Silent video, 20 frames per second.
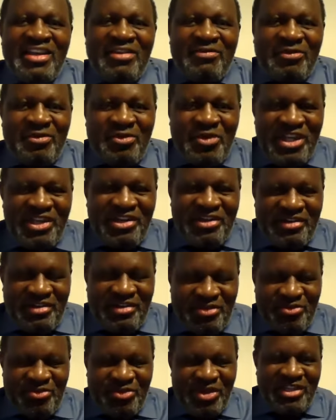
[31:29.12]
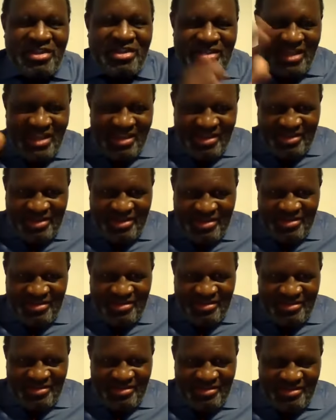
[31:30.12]
If we think
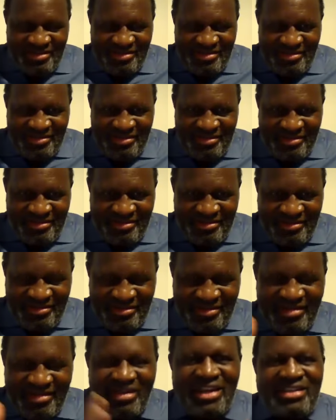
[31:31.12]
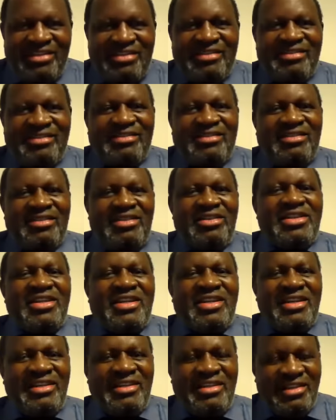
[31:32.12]
that,
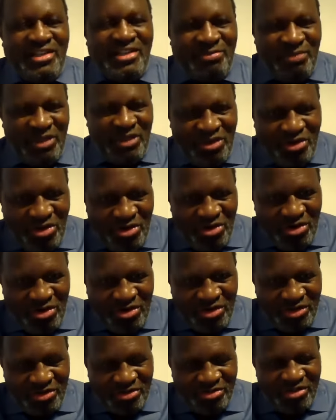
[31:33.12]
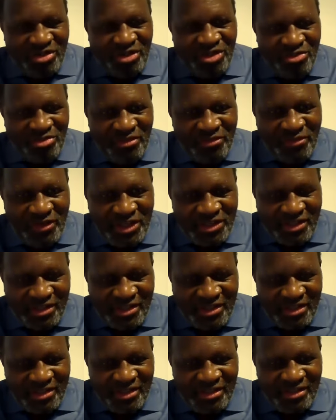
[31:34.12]
okay, let me go to the
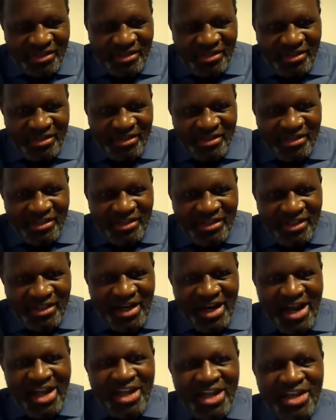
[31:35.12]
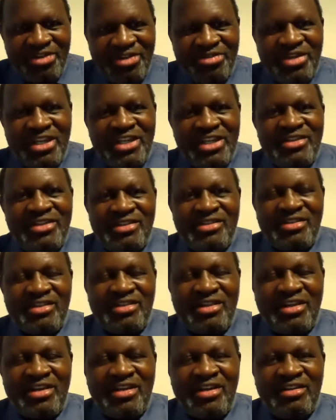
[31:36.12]
university. I
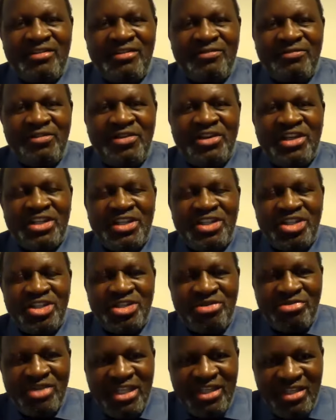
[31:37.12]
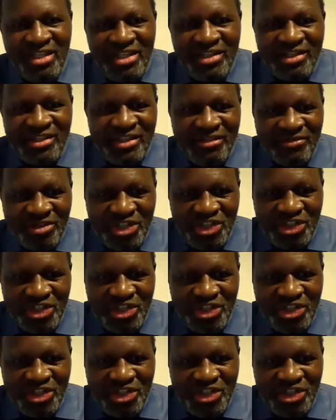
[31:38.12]
register for a degree in civil